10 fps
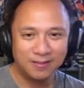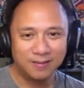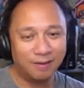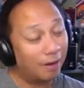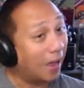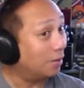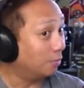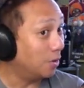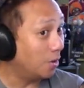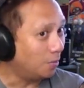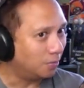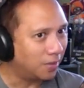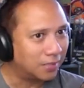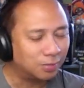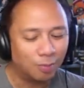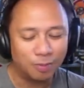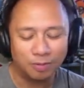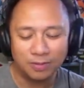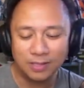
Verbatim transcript: yeah uh, I don't know. That's what we're.